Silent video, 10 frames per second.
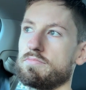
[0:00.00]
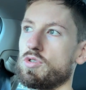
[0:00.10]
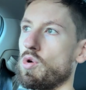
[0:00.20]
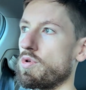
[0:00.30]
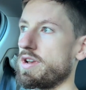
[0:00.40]

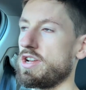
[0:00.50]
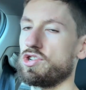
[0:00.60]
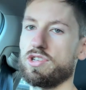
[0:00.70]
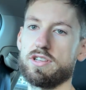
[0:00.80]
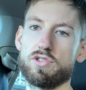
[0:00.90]

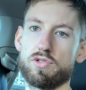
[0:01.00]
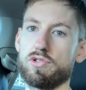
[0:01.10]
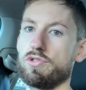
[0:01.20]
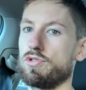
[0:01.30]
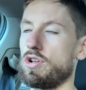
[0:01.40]
coordination or
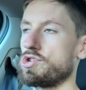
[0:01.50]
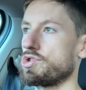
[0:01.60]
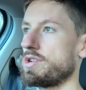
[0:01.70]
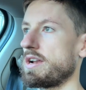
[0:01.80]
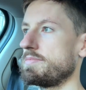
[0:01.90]

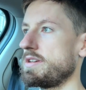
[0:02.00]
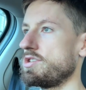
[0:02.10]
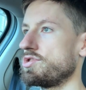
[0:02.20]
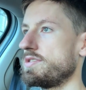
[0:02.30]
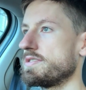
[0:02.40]
neurological
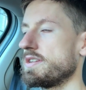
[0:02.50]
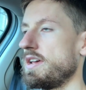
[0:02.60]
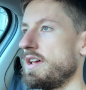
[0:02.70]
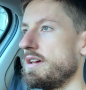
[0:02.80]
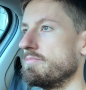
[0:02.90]
adaptations.
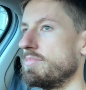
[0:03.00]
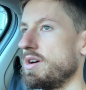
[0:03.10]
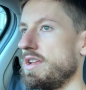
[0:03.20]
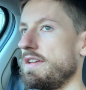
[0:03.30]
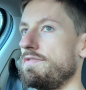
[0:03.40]

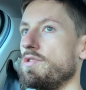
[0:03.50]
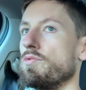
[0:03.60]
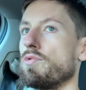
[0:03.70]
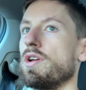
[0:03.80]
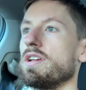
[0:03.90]
But if you're
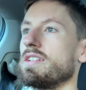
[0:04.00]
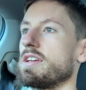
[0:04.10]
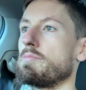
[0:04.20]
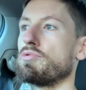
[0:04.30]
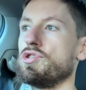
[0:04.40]
running
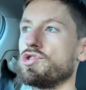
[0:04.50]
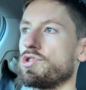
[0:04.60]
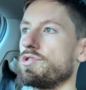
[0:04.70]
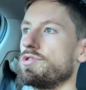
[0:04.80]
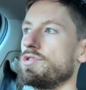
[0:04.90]
like a preacher
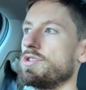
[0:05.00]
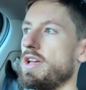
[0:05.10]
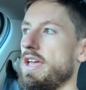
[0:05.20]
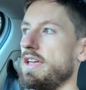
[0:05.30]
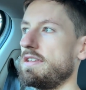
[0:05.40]
curl
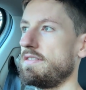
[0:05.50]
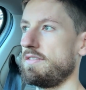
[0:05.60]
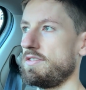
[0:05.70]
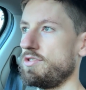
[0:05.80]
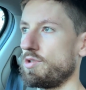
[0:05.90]
and
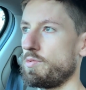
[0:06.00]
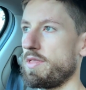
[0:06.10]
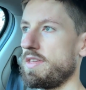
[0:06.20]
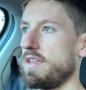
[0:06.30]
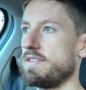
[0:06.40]
you're
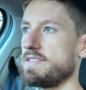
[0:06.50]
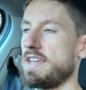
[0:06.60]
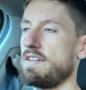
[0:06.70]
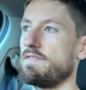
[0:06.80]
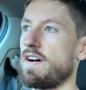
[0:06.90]
within,
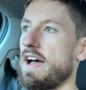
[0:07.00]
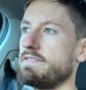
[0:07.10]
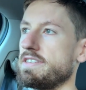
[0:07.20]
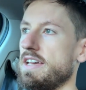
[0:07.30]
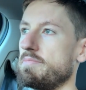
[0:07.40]
say,
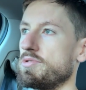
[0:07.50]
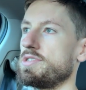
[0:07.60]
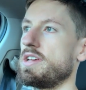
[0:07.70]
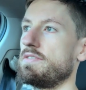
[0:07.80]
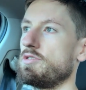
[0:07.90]
5 to
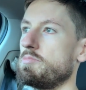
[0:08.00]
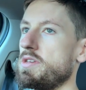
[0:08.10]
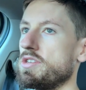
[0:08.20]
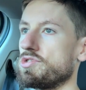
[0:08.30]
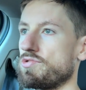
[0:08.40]
10% of your
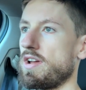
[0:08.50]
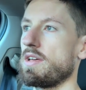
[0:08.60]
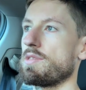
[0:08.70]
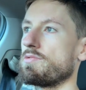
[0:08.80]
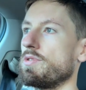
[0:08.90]
peak
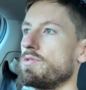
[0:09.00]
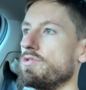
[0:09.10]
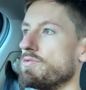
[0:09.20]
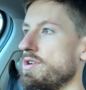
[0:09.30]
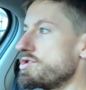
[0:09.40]
strength throughout the
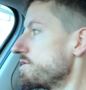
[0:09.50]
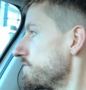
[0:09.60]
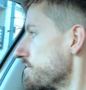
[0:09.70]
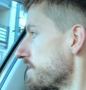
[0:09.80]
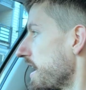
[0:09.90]
duration of
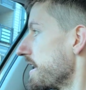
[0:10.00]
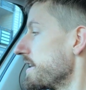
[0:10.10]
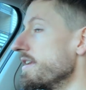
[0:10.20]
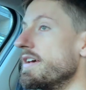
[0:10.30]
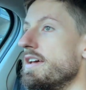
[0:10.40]
your
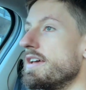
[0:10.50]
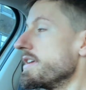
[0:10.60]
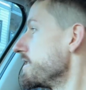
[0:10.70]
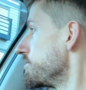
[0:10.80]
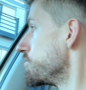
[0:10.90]
diet,
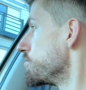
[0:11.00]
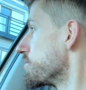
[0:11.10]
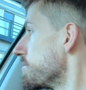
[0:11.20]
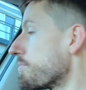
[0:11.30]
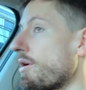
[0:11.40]
you
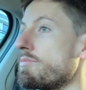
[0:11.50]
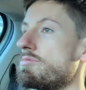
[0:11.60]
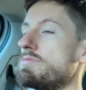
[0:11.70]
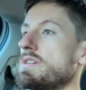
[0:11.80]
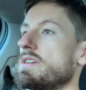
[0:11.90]
can
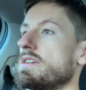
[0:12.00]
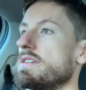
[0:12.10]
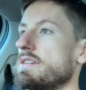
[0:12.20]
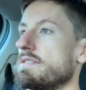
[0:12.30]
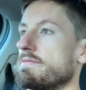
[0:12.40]

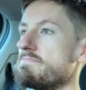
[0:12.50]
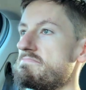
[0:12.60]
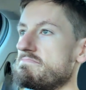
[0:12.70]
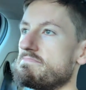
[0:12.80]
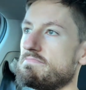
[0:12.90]
probably
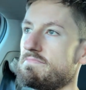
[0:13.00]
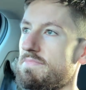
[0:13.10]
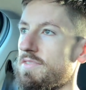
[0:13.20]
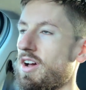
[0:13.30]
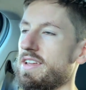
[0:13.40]

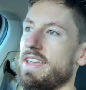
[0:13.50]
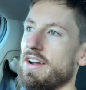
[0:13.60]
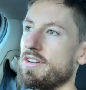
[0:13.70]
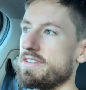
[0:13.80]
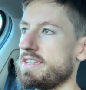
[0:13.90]
not
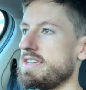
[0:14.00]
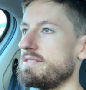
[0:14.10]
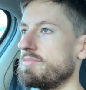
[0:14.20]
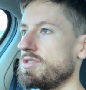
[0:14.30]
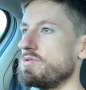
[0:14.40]

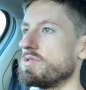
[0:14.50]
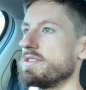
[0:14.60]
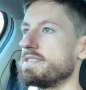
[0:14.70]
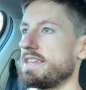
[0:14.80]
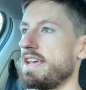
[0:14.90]
guarantee, but you
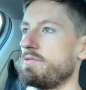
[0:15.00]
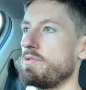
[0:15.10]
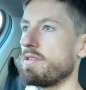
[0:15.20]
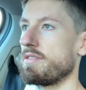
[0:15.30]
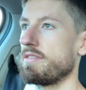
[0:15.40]
could say with